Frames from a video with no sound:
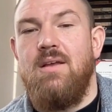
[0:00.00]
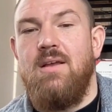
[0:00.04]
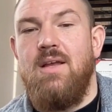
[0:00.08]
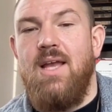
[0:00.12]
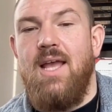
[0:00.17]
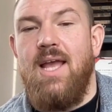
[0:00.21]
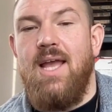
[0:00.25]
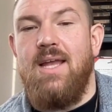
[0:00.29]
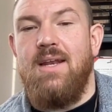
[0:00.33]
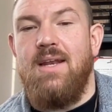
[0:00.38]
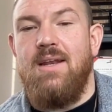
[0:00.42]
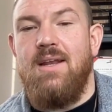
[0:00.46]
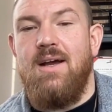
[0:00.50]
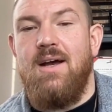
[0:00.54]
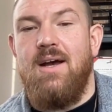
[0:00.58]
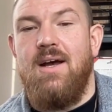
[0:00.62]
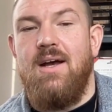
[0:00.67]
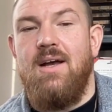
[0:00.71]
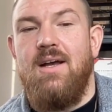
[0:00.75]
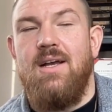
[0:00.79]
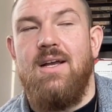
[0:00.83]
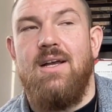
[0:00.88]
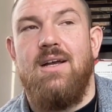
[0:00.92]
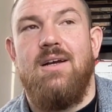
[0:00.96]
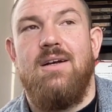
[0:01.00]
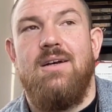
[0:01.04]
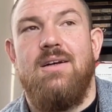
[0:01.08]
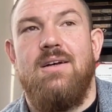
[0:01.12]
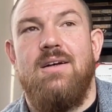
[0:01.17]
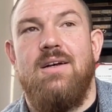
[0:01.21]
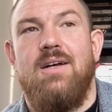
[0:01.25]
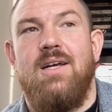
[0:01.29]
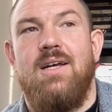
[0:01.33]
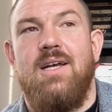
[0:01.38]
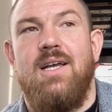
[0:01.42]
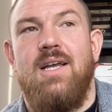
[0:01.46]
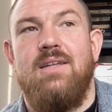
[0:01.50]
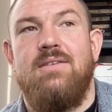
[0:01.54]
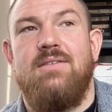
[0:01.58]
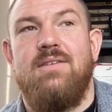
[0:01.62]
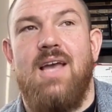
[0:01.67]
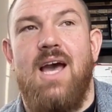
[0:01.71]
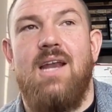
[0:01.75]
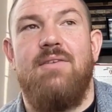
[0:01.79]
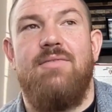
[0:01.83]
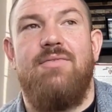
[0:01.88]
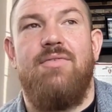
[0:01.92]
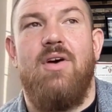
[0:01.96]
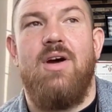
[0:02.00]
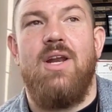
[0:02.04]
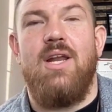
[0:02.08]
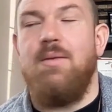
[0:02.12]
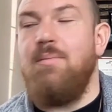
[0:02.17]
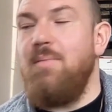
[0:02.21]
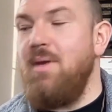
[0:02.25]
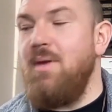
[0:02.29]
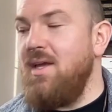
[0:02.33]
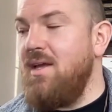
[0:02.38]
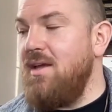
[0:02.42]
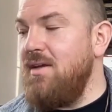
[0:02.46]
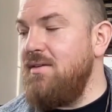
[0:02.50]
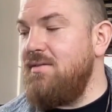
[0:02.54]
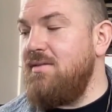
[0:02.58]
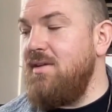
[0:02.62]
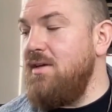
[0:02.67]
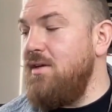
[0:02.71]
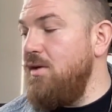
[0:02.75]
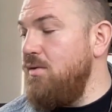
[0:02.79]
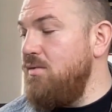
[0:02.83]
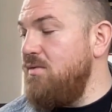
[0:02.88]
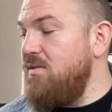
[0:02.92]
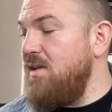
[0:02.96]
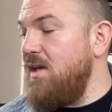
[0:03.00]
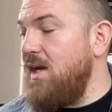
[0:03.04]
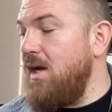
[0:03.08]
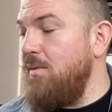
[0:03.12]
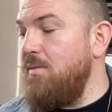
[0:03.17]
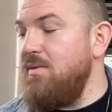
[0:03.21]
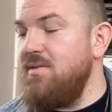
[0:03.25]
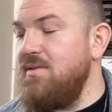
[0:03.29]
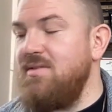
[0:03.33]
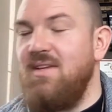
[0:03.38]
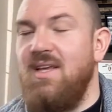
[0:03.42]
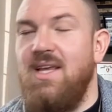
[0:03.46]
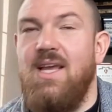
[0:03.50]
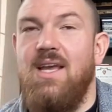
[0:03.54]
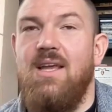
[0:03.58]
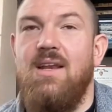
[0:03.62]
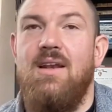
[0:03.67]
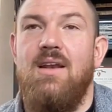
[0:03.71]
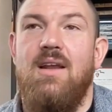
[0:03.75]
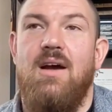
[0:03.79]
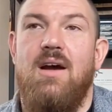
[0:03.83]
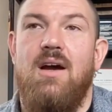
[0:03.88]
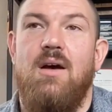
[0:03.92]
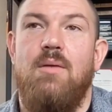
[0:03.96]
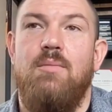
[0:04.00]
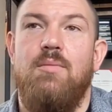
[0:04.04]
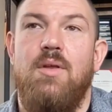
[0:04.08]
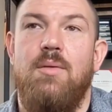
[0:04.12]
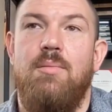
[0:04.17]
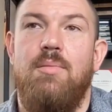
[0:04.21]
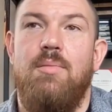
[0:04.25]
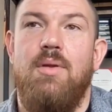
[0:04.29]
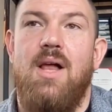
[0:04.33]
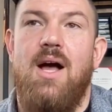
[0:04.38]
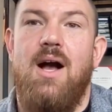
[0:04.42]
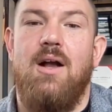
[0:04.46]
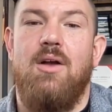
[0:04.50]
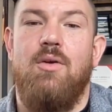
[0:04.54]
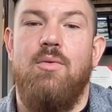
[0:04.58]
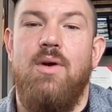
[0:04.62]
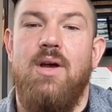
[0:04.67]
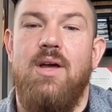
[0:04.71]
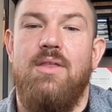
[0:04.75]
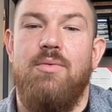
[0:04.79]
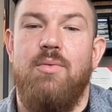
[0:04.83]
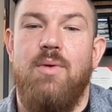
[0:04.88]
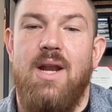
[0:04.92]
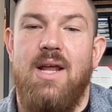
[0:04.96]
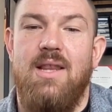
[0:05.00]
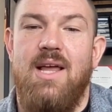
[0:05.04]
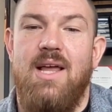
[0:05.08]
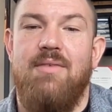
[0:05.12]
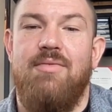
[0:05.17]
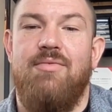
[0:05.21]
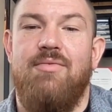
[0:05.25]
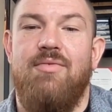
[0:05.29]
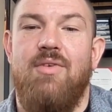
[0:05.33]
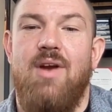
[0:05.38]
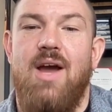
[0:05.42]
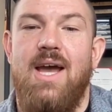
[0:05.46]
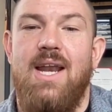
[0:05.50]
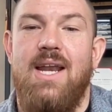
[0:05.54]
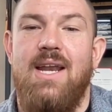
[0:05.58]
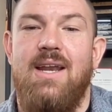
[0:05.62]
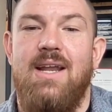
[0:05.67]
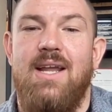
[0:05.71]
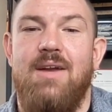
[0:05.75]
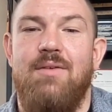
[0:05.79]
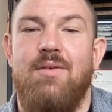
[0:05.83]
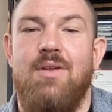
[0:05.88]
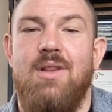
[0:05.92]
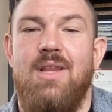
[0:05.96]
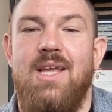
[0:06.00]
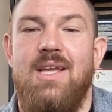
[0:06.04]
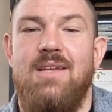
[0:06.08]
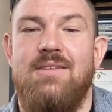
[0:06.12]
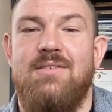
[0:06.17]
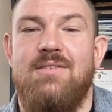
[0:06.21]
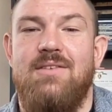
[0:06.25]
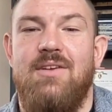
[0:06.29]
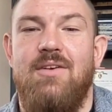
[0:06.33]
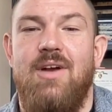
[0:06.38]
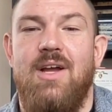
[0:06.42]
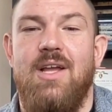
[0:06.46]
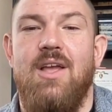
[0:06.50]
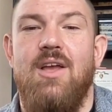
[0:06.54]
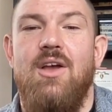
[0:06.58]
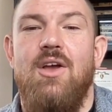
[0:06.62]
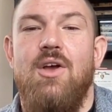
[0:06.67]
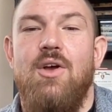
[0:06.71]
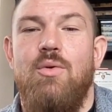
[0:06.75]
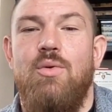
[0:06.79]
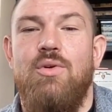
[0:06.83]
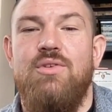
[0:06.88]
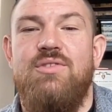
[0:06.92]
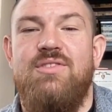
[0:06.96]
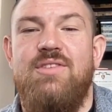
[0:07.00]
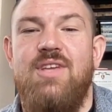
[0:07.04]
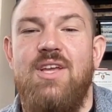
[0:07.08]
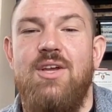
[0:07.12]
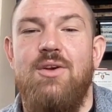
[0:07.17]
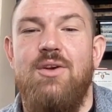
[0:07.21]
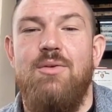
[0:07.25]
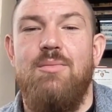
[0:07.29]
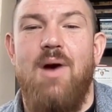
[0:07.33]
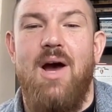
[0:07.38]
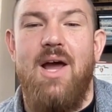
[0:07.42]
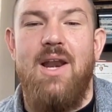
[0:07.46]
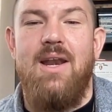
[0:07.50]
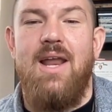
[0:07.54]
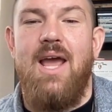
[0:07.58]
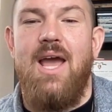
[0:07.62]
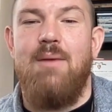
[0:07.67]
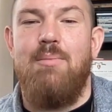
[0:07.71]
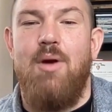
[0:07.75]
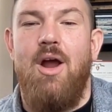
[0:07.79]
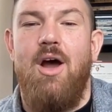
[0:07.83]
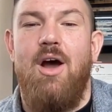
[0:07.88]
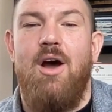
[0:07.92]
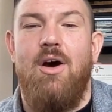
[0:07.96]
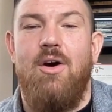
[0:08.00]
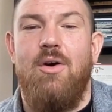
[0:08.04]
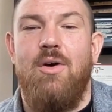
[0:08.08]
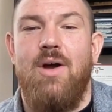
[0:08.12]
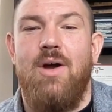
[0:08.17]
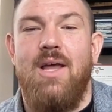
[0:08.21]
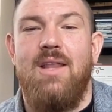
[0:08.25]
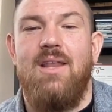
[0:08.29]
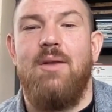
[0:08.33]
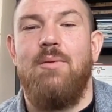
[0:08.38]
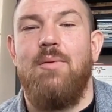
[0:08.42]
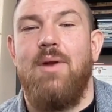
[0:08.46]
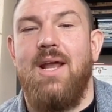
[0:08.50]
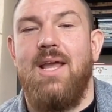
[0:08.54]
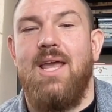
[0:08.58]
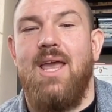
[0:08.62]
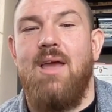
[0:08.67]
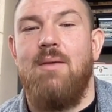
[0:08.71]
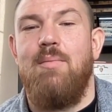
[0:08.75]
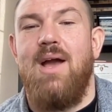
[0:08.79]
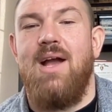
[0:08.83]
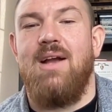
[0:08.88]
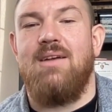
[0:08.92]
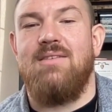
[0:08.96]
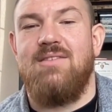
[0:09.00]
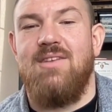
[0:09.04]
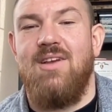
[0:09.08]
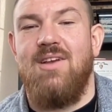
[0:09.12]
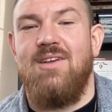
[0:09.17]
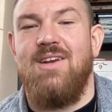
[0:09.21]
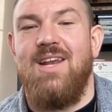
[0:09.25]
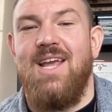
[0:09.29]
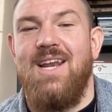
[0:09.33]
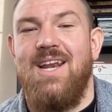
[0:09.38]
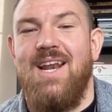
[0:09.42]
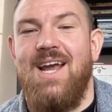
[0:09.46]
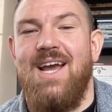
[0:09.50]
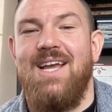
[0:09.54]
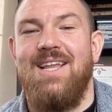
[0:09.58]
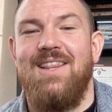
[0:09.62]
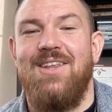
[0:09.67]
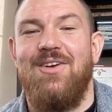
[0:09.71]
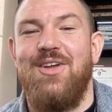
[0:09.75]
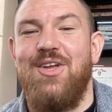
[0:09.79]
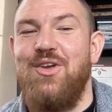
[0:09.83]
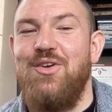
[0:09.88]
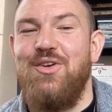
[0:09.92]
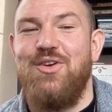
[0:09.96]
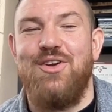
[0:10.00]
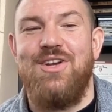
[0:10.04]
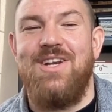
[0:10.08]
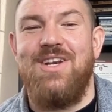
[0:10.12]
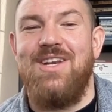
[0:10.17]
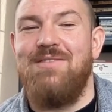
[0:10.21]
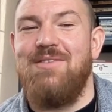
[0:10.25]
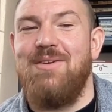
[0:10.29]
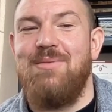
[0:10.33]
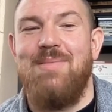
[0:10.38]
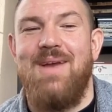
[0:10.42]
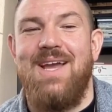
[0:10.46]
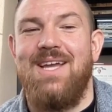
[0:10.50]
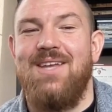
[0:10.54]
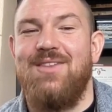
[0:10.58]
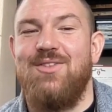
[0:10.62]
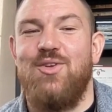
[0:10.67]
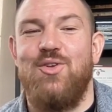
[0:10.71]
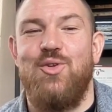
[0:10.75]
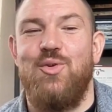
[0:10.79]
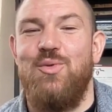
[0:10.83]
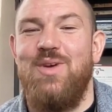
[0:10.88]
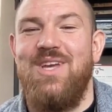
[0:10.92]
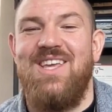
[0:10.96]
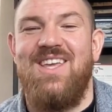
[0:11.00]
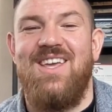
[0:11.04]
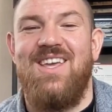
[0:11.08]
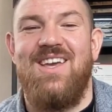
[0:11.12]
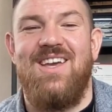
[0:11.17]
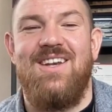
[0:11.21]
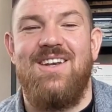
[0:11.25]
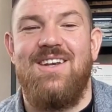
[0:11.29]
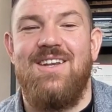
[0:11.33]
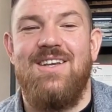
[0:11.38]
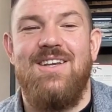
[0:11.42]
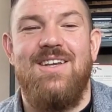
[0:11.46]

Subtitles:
And it's kind of funny, because the dudes that I was in the block with when I left Friday to get released, they're like, we'll see you Monday, bro. And then when I came back Sunday night, they're like, you couldn't even make it through the weekend.